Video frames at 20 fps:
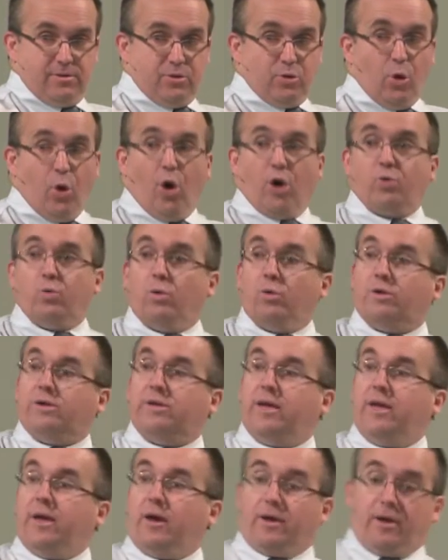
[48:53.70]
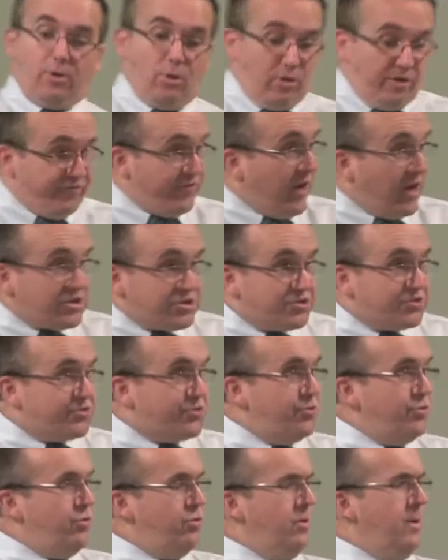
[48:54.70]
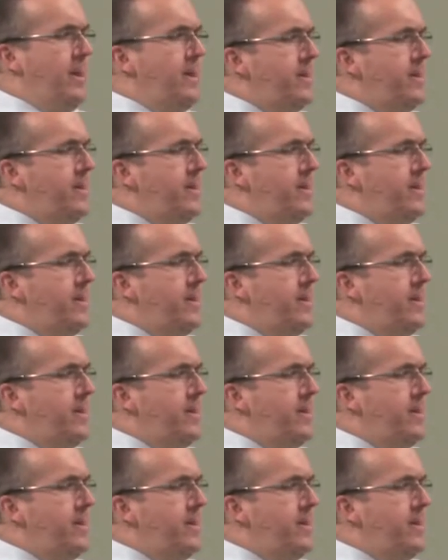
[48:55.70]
God will care. And all of that's true.